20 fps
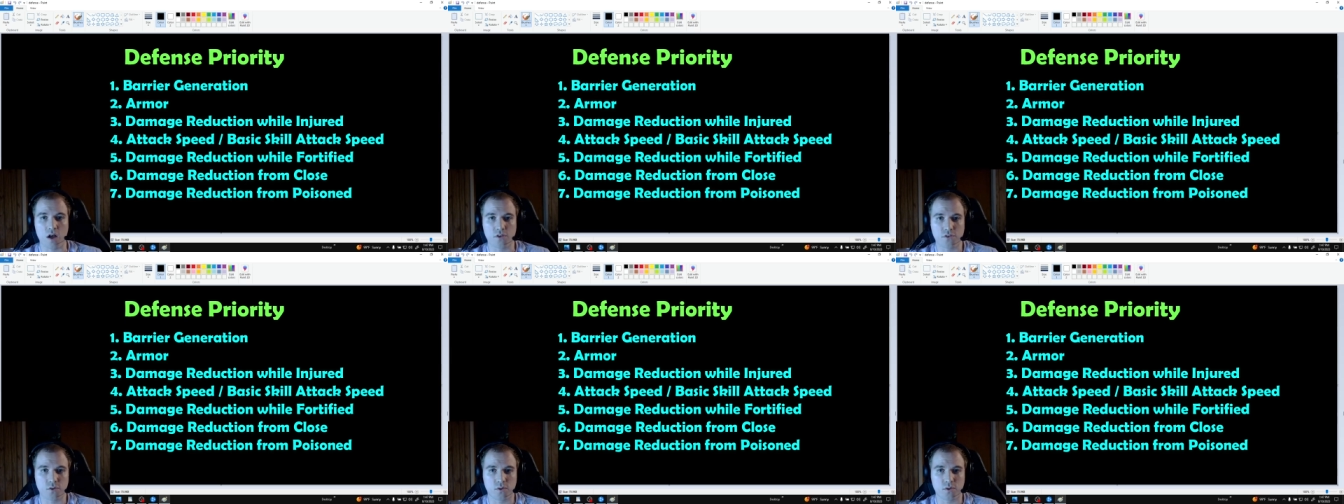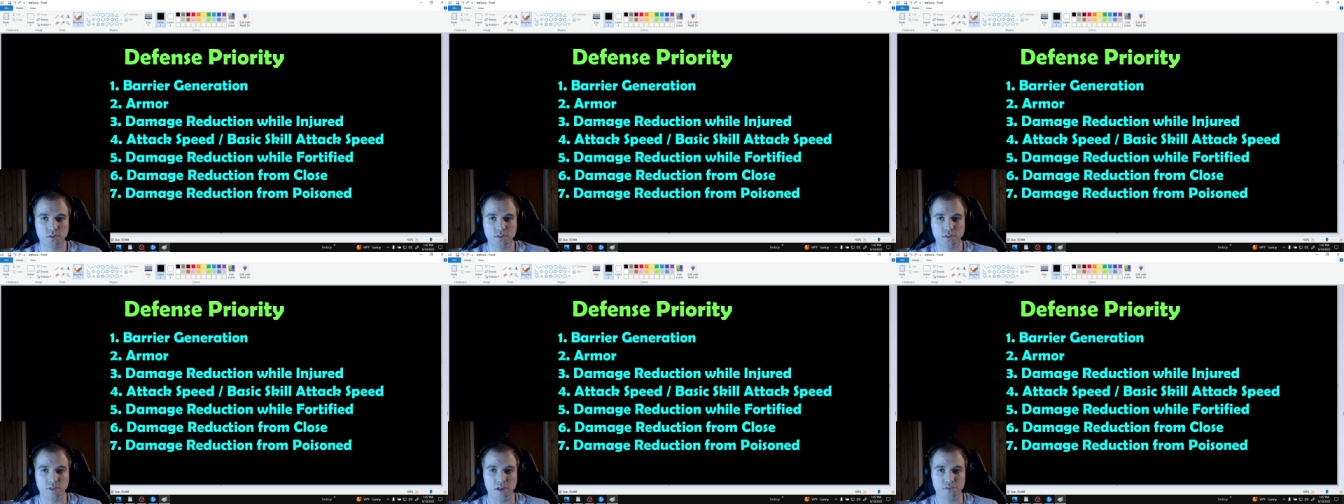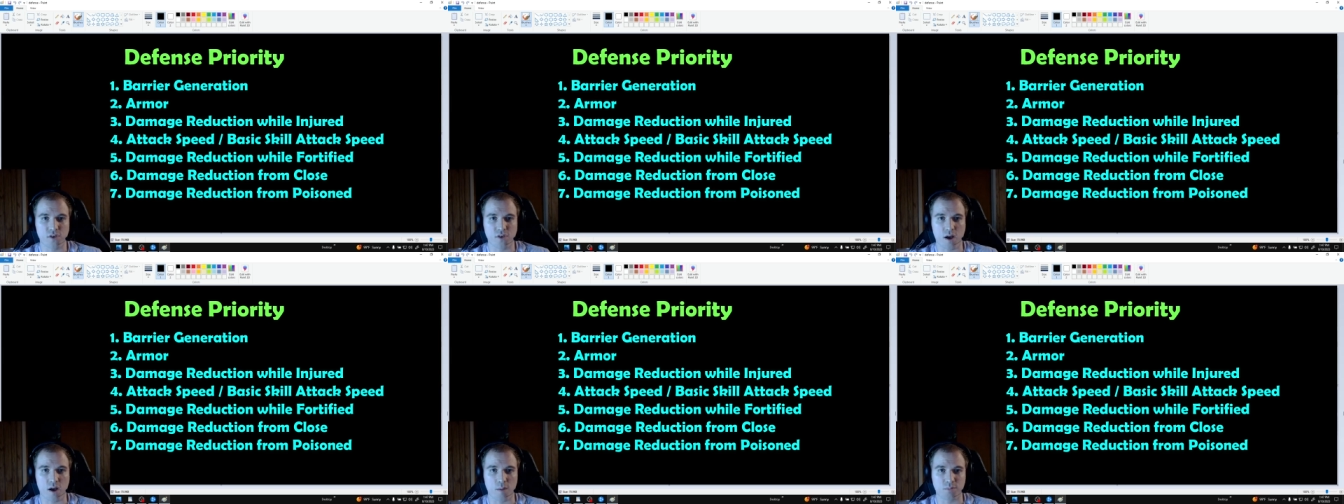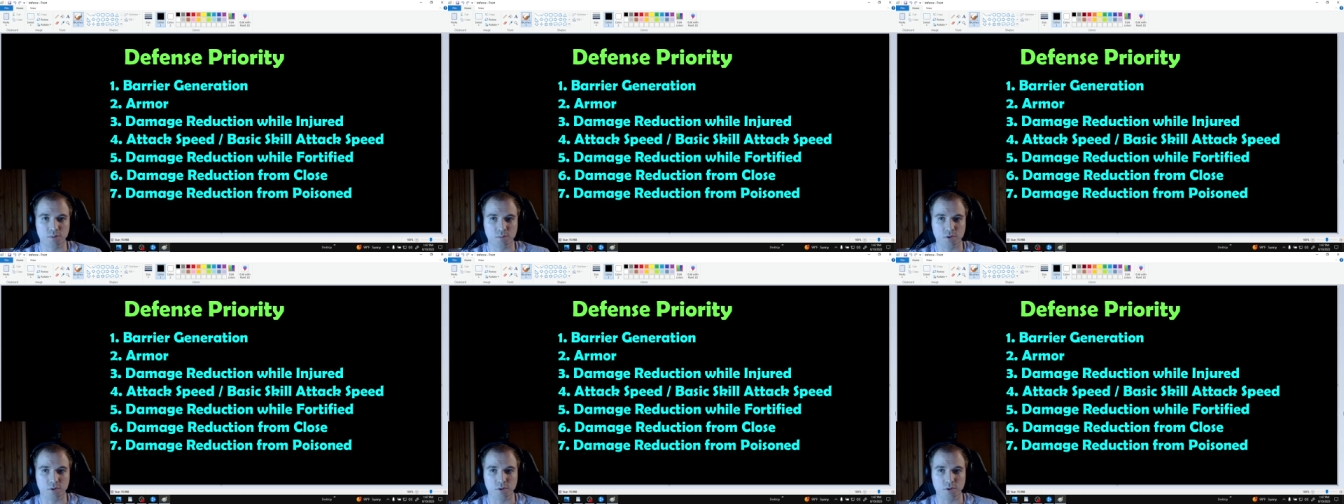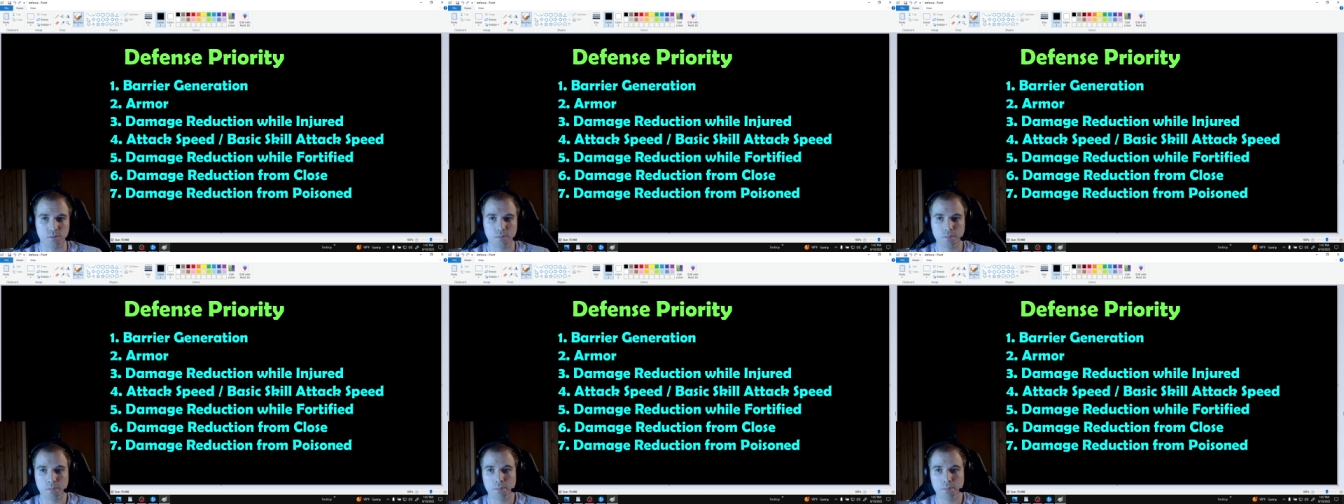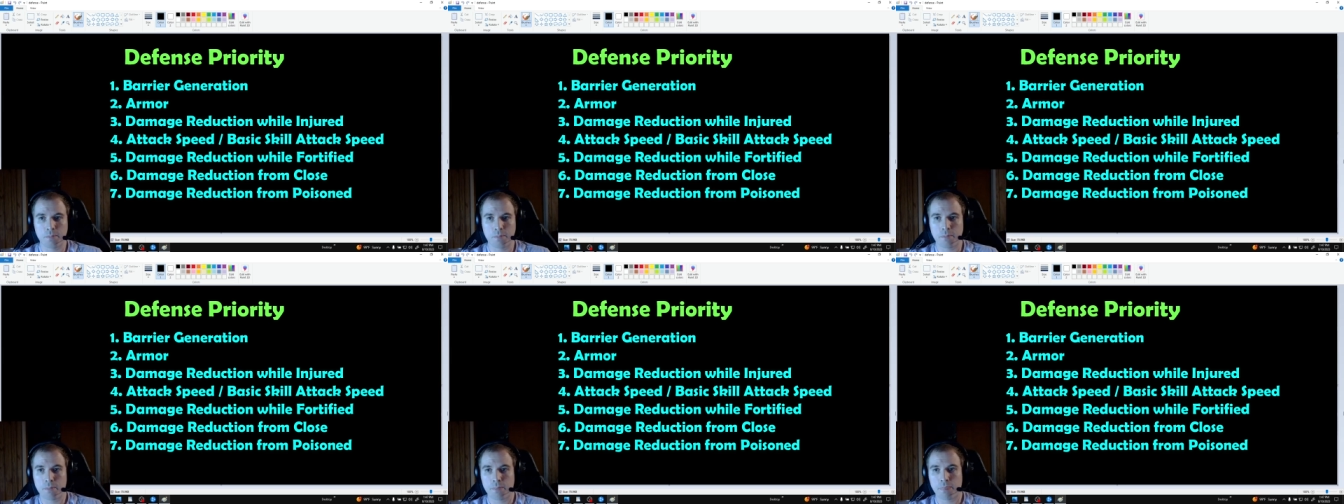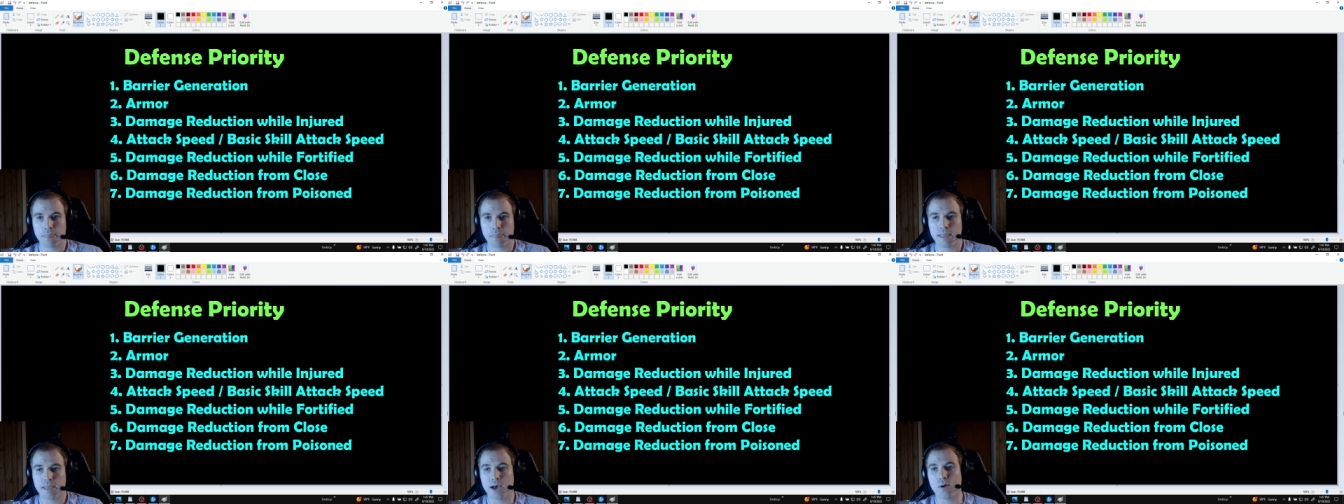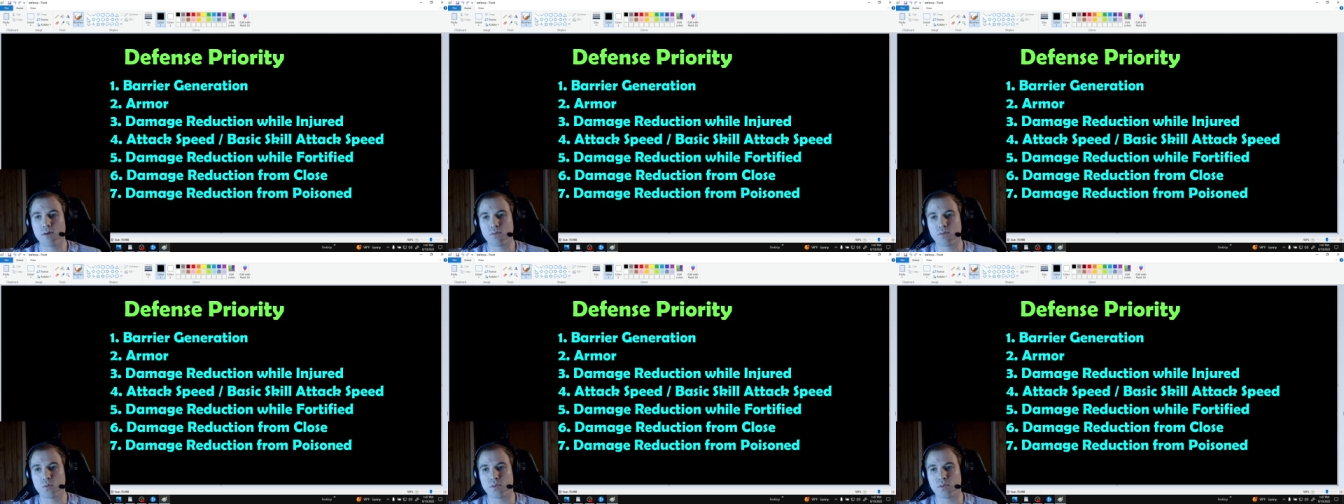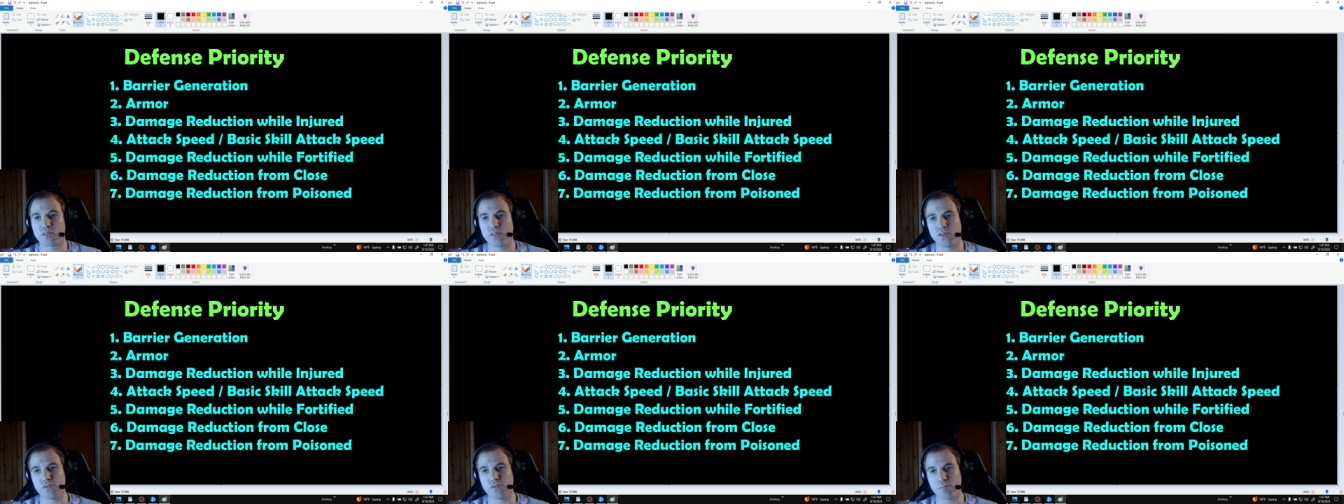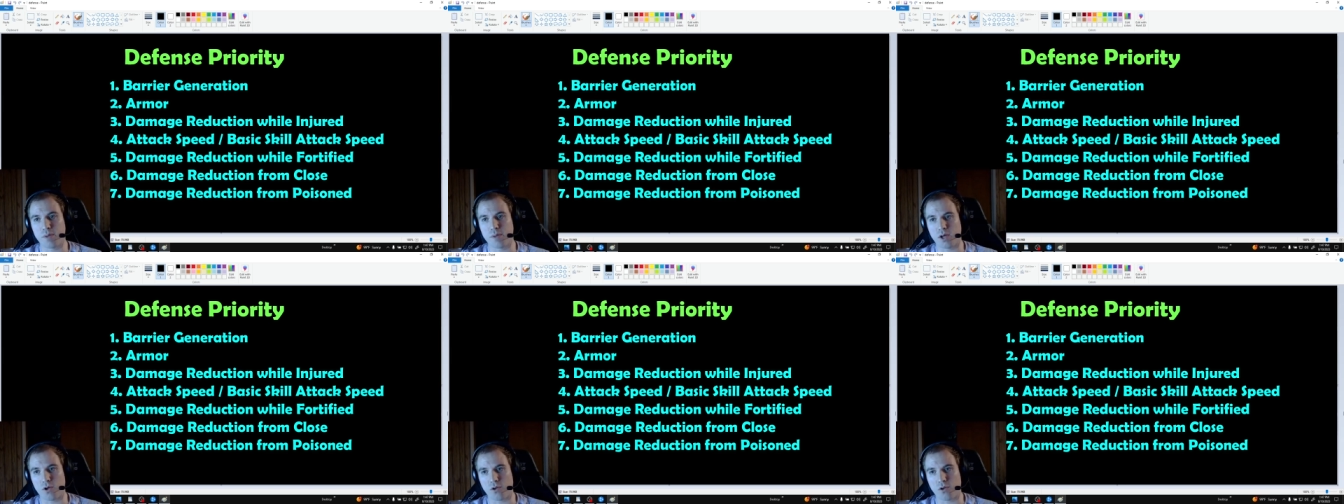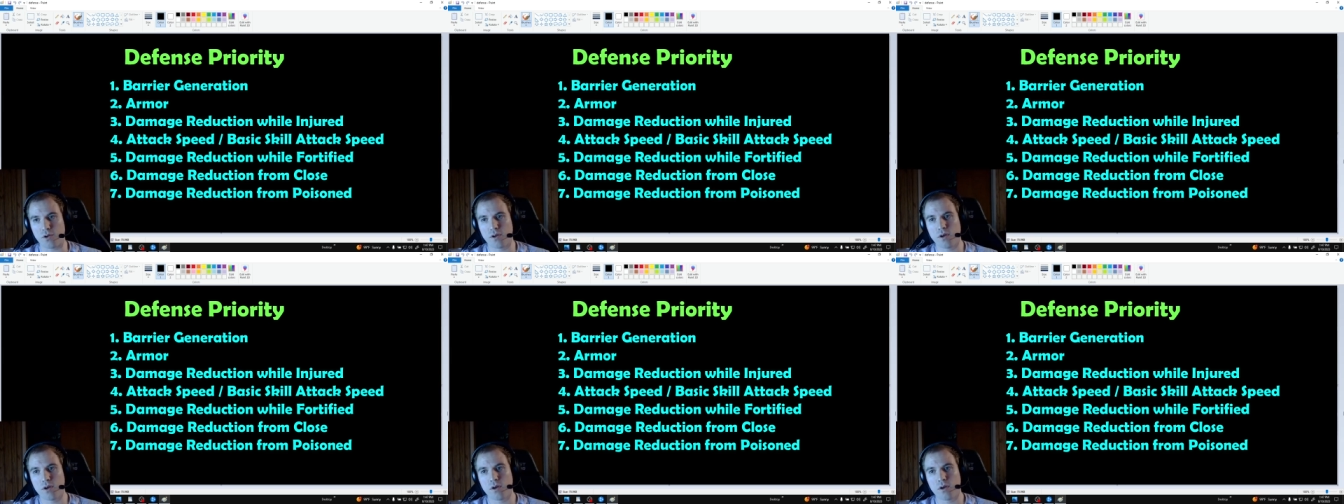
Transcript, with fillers: so it's less optimal. However, with this build,